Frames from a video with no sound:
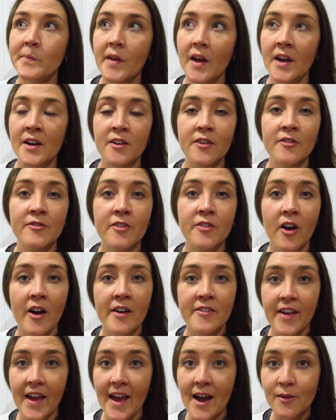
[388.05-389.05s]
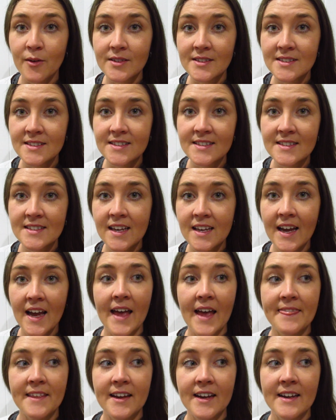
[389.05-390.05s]
I don't know, 5 hours.
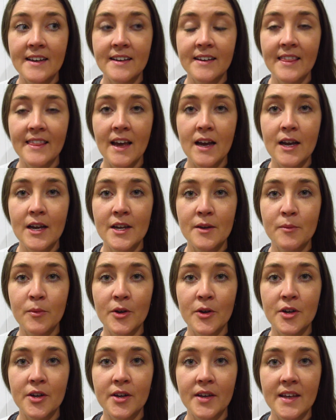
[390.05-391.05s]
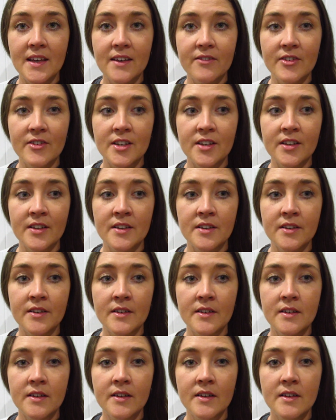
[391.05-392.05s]
And then they were
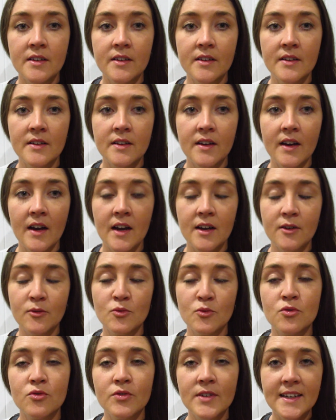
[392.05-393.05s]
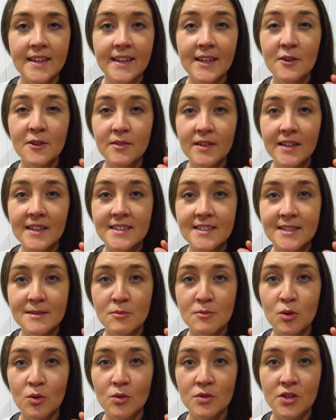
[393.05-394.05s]
given a really, really
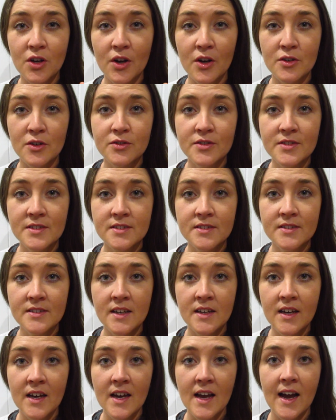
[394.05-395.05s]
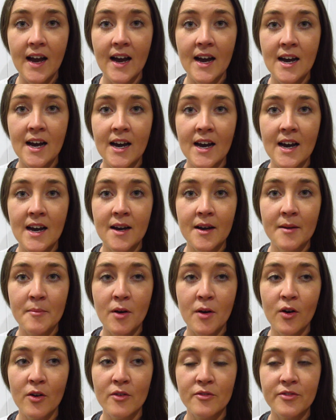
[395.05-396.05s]
small dose
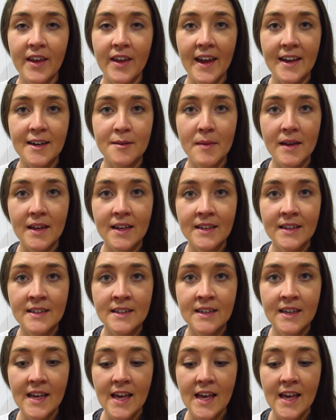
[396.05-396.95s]
of ketamine,